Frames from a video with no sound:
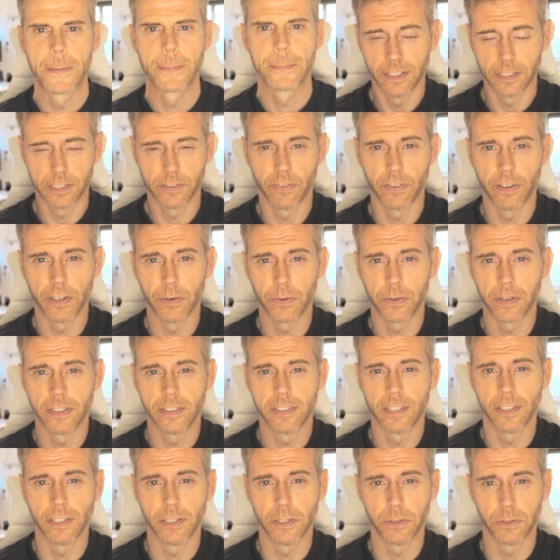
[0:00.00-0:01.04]
This video
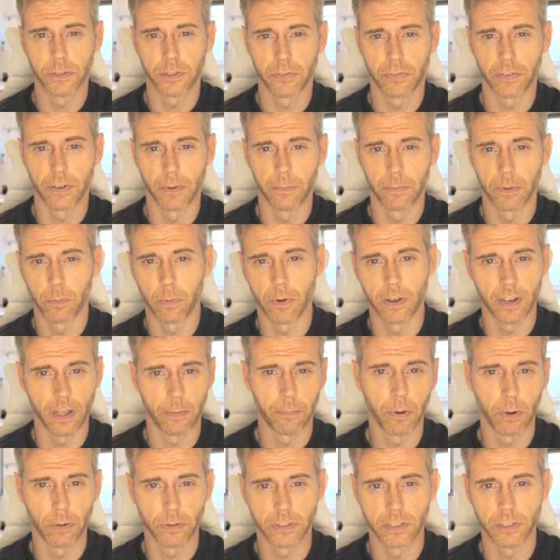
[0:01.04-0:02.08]
continues from the one I
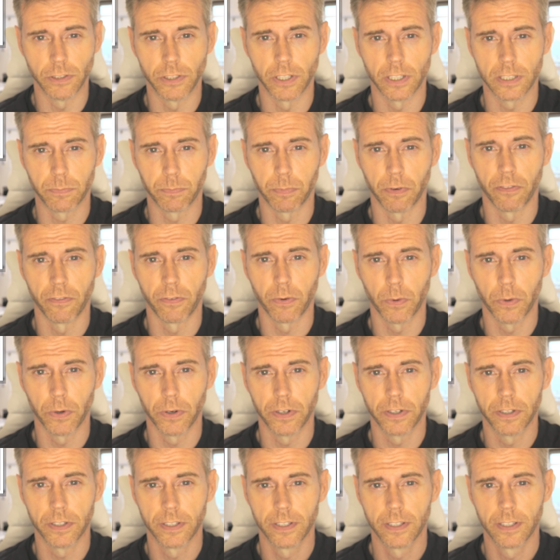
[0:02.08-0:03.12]
posted just
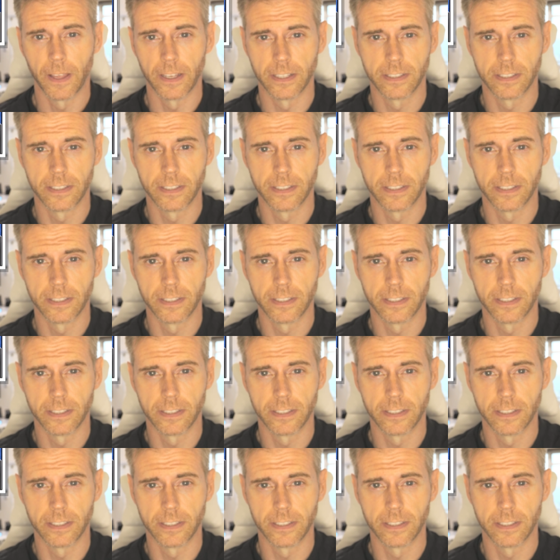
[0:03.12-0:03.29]
before,